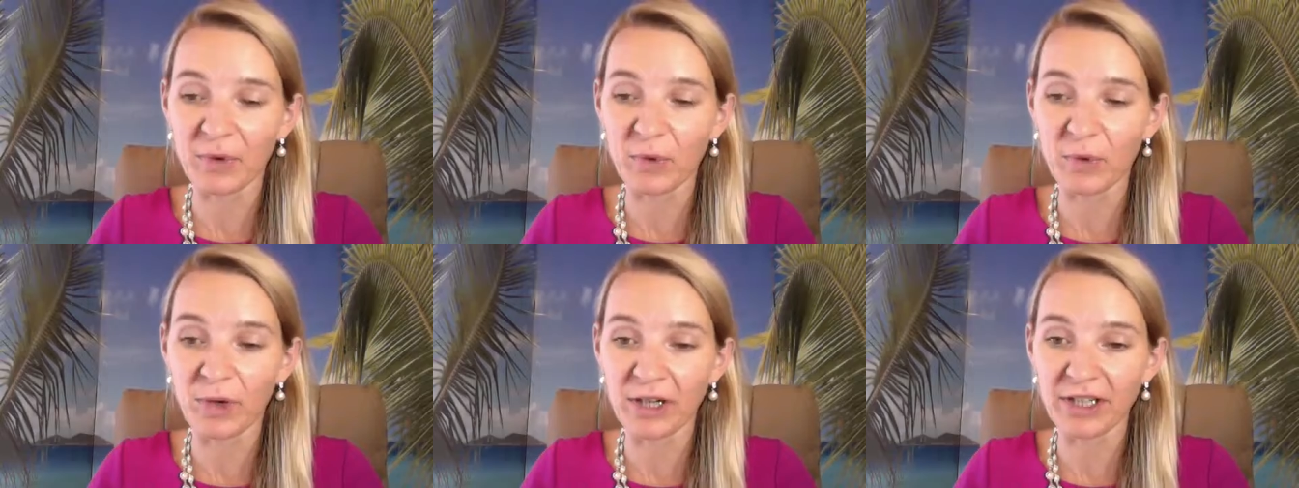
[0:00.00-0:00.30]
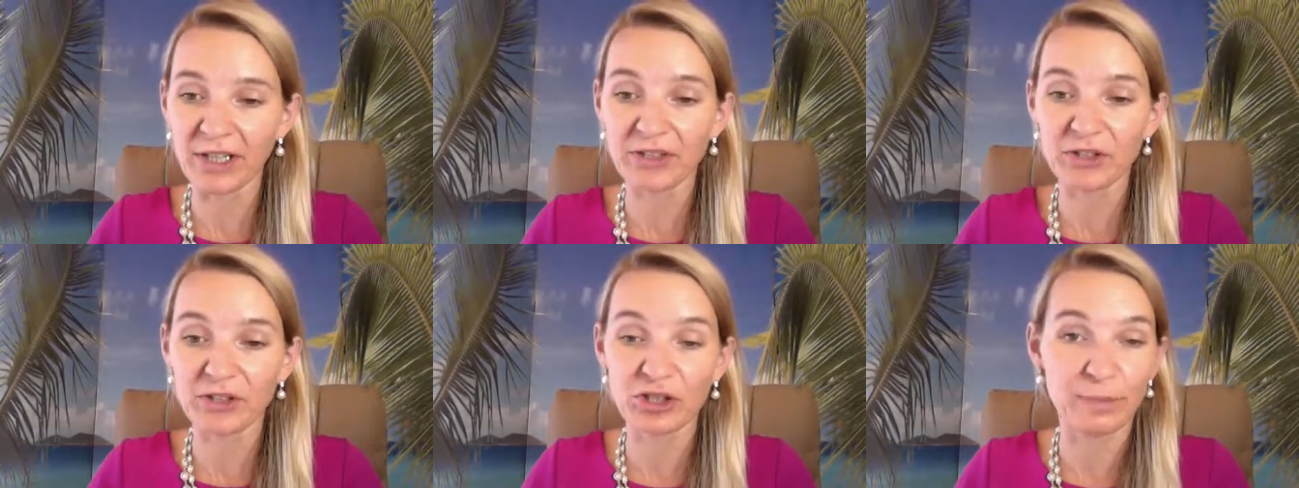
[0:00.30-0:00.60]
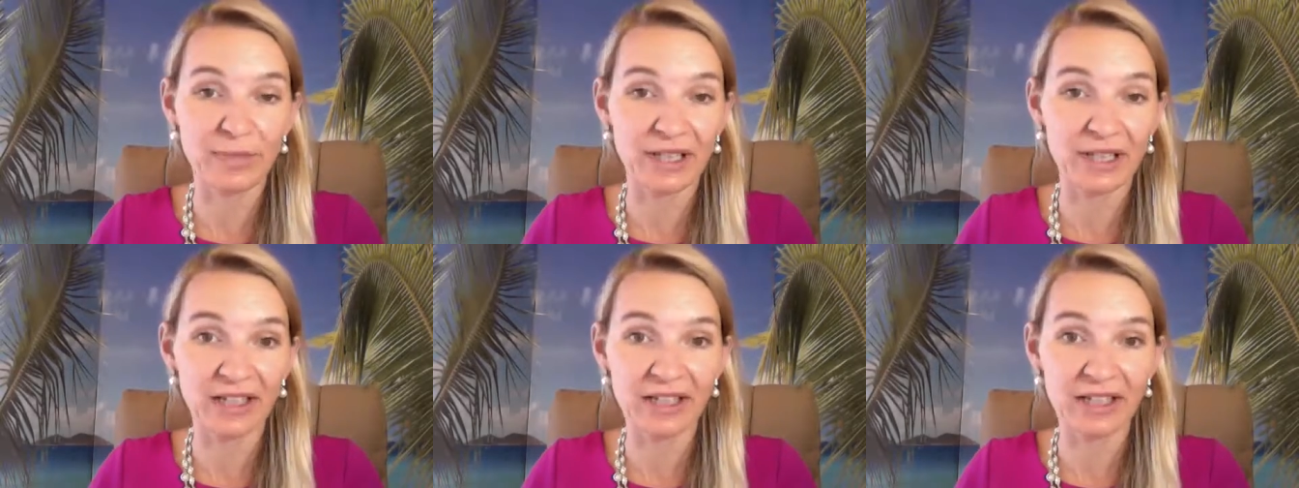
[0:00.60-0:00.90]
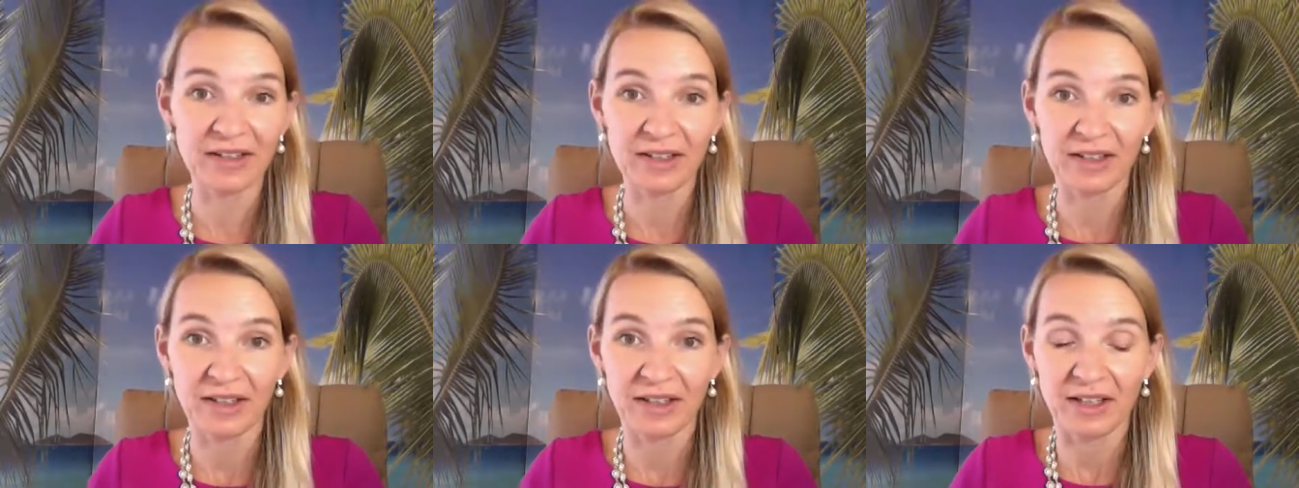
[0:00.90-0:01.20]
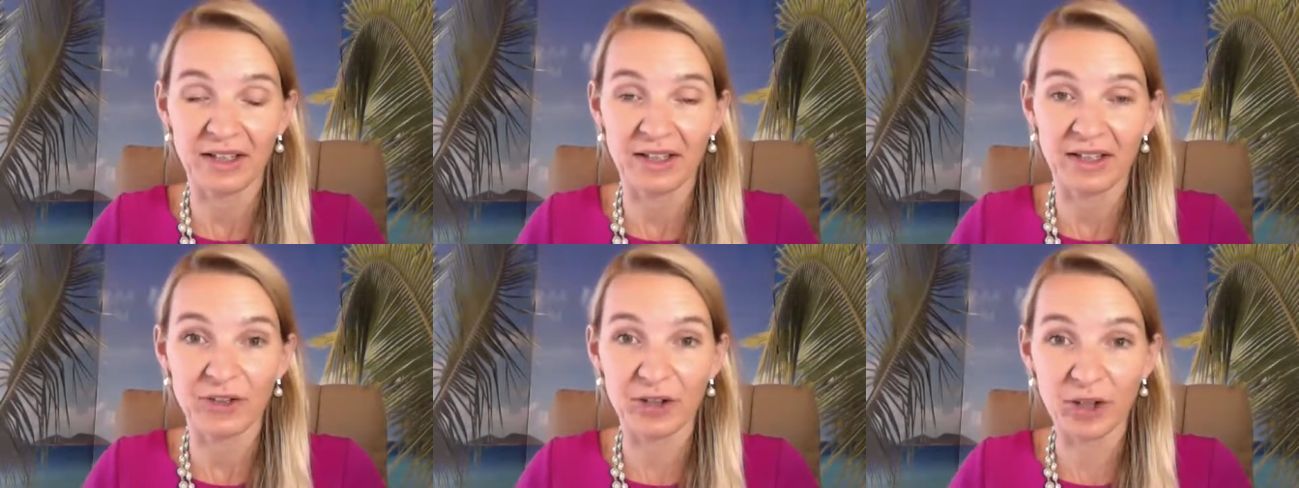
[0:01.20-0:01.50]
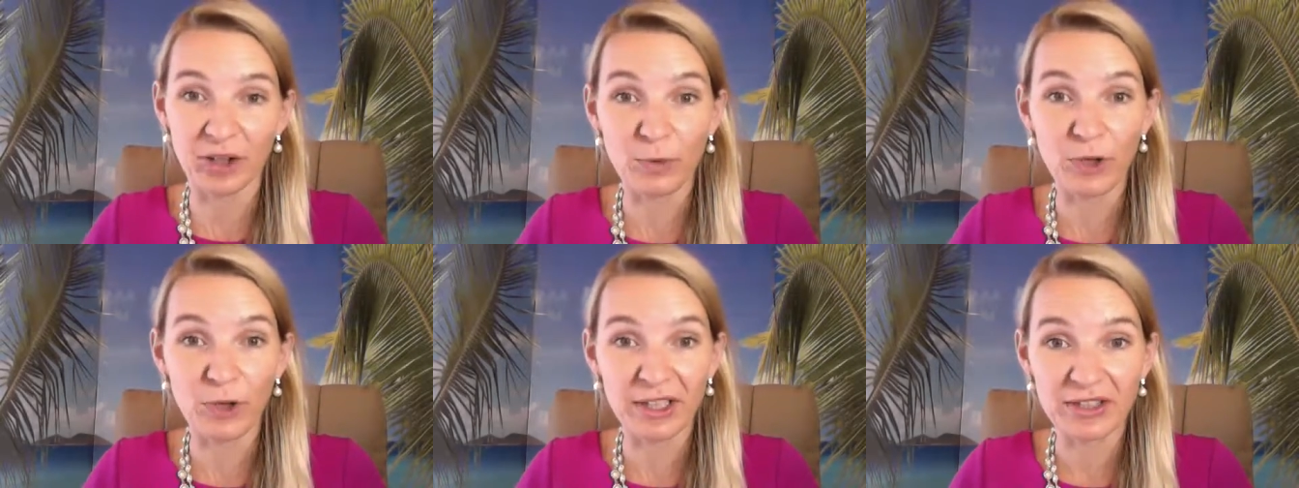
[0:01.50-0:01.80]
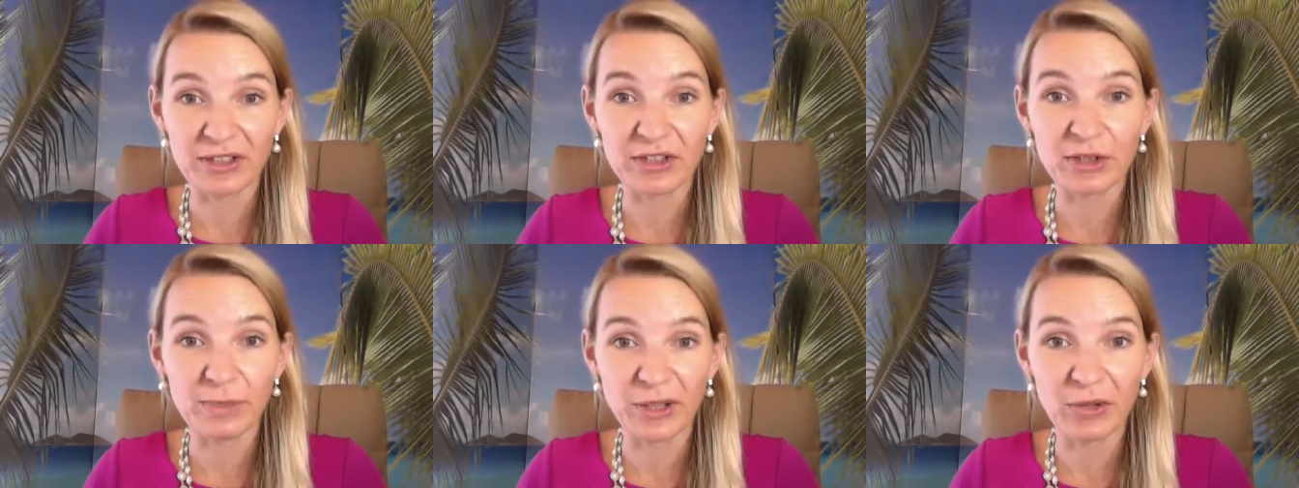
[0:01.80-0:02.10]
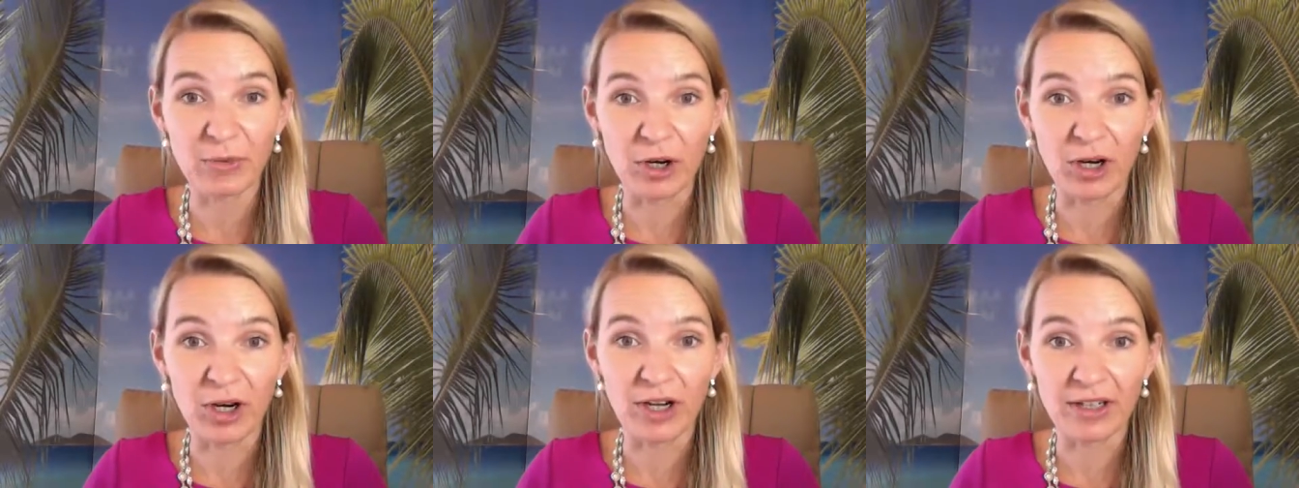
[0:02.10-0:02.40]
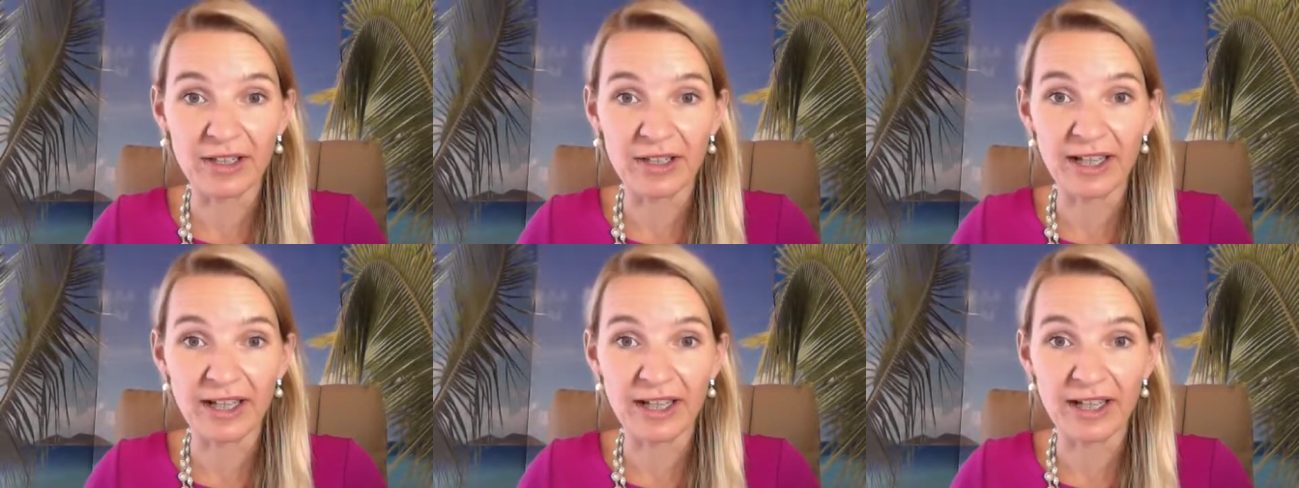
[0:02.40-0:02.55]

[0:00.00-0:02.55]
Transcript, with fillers: wanting to be, not wanting to be wrong.